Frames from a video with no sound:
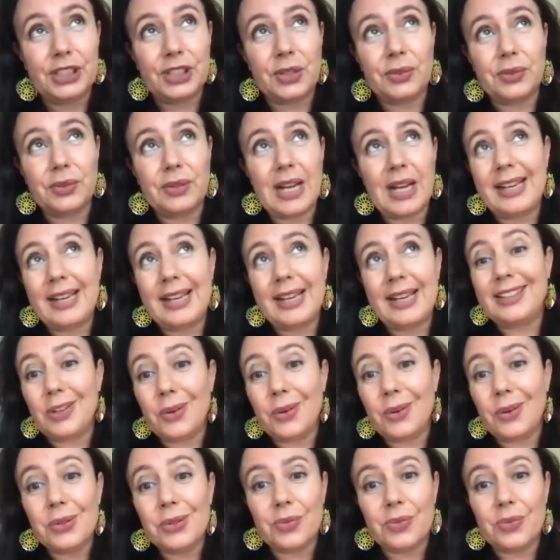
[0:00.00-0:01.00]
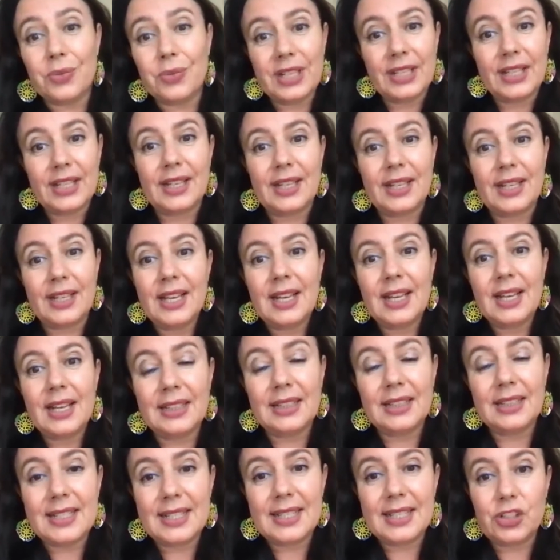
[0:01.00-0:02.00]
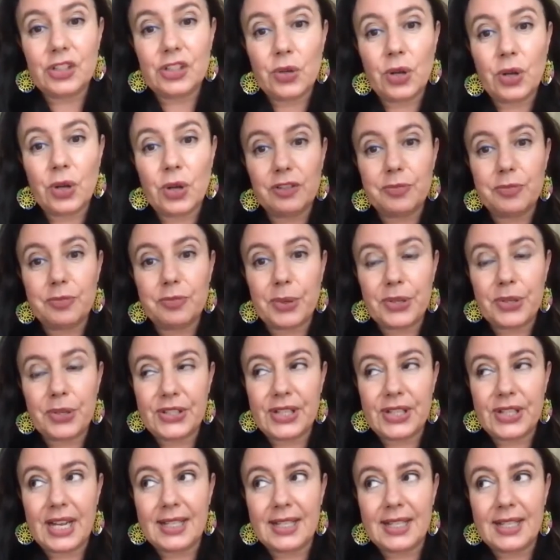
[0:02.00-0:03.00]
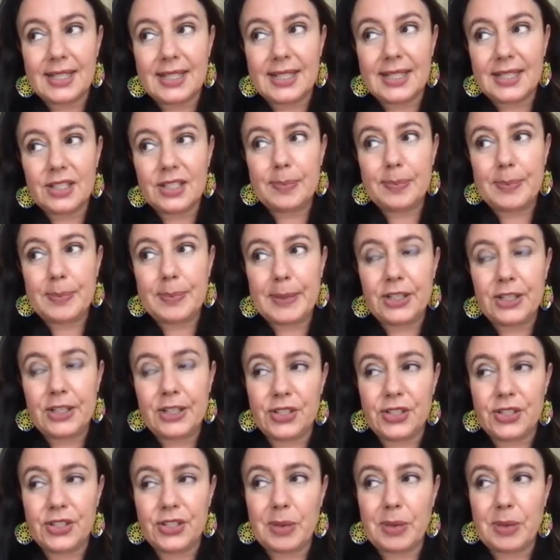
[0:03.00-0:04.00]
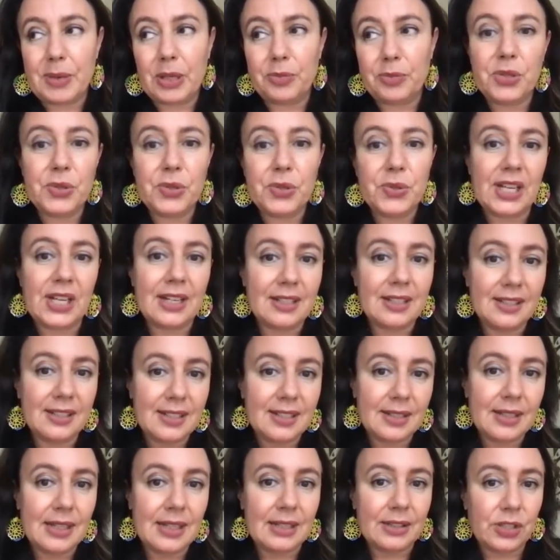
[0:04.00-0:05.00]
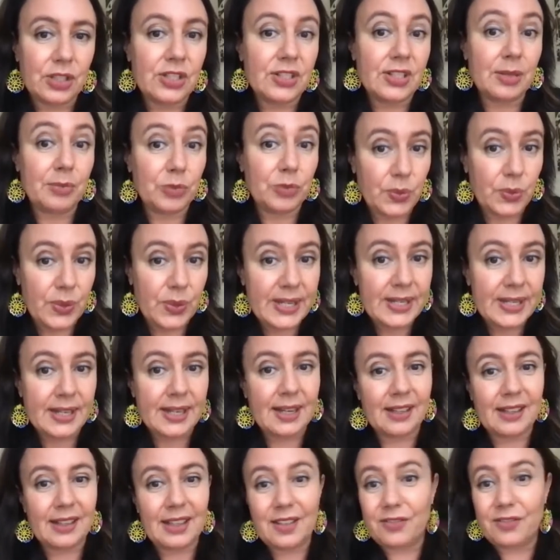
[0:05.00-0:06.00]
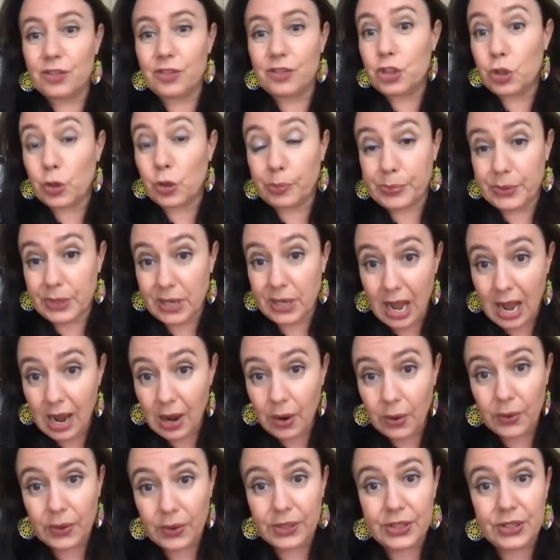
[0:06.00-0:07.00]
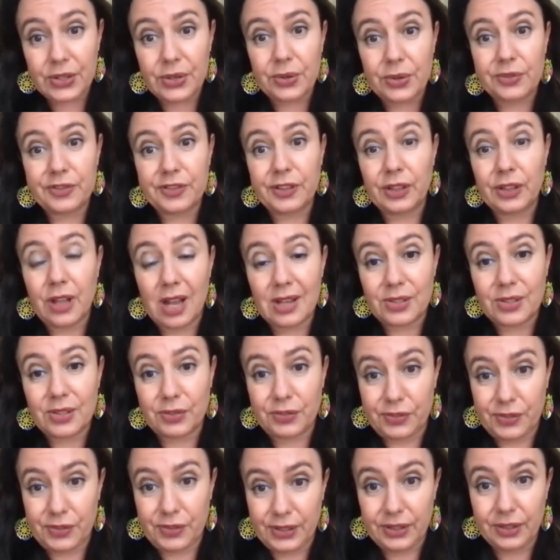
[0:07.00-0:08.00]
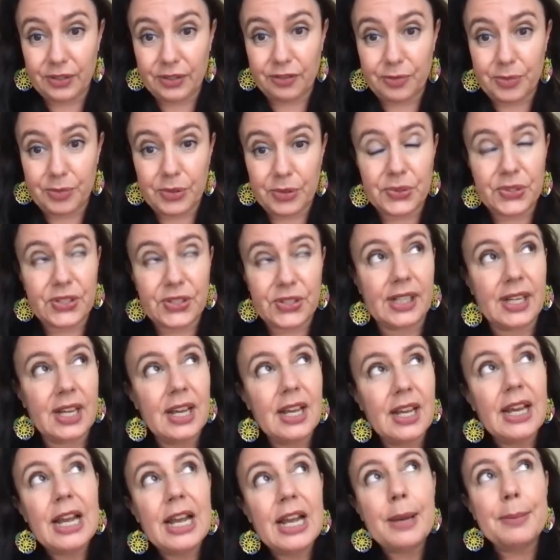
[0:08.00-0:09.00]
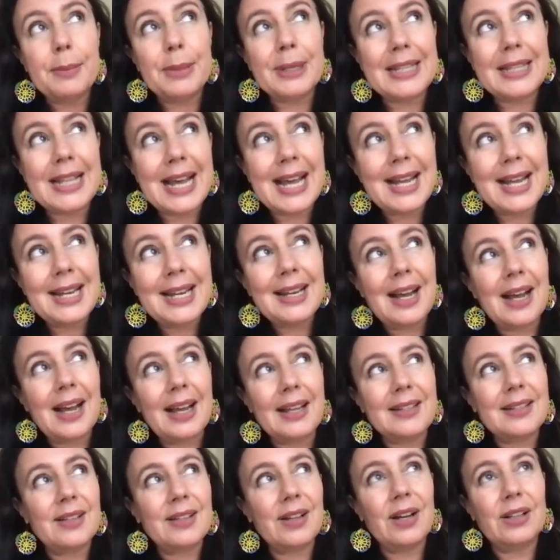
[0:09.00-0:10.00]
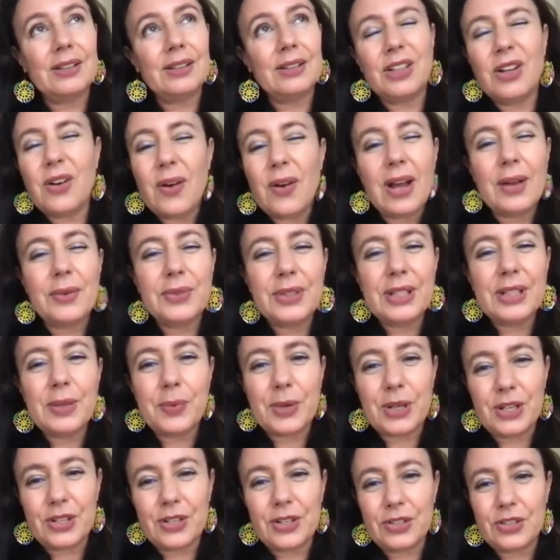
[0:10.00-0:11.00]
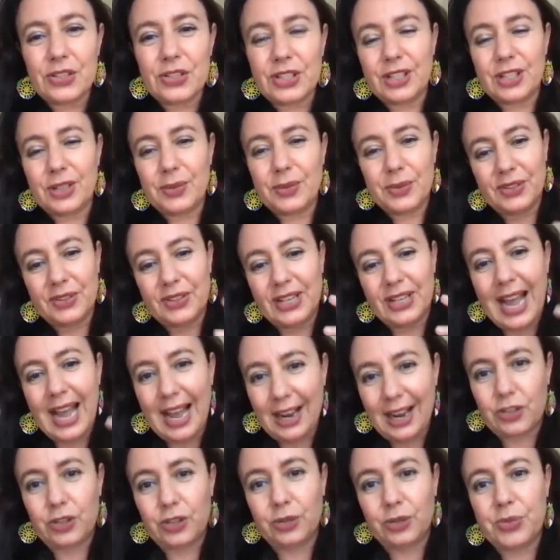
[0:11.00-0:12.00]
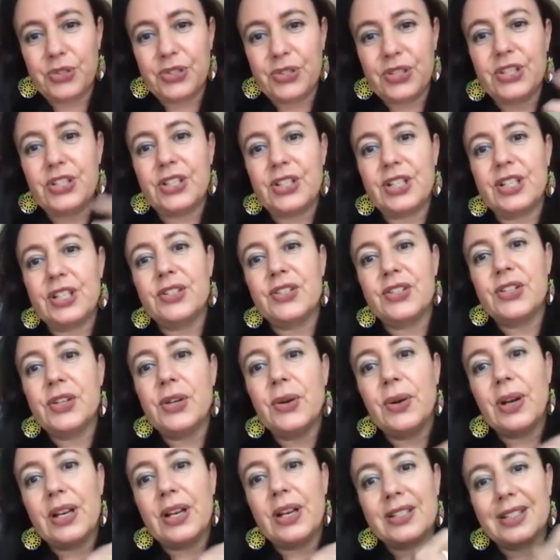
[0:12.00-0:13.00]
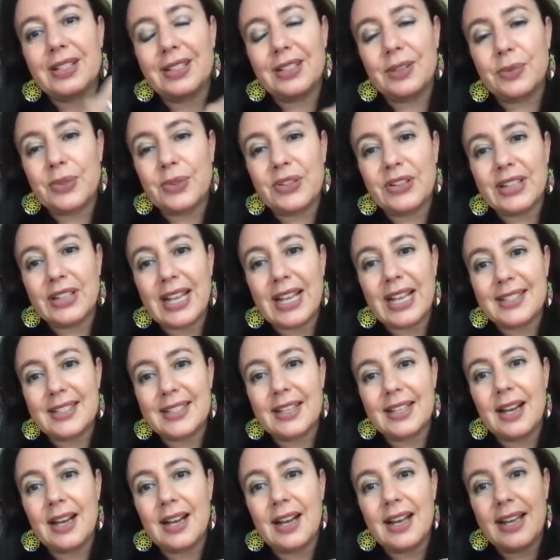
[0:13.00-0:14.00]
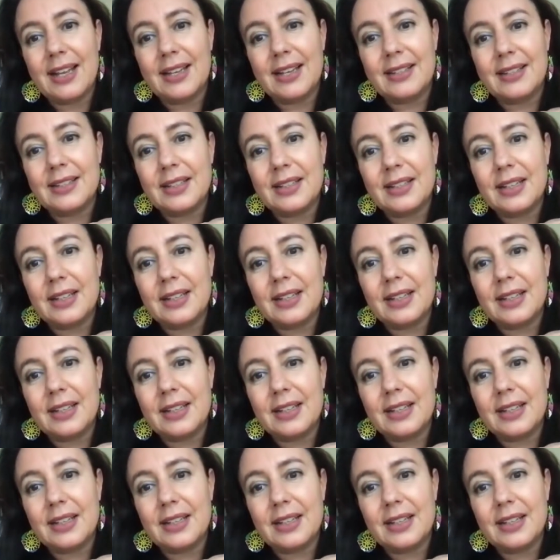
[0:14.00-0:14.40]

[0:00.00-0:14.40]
anecdotal, really listening to all of Bernstein's speeches about music, I did some reading, even Schopenhauer, philosophy of music. But then I thought, no, I really want to study with an actual musician. And so I studied with Alexa. And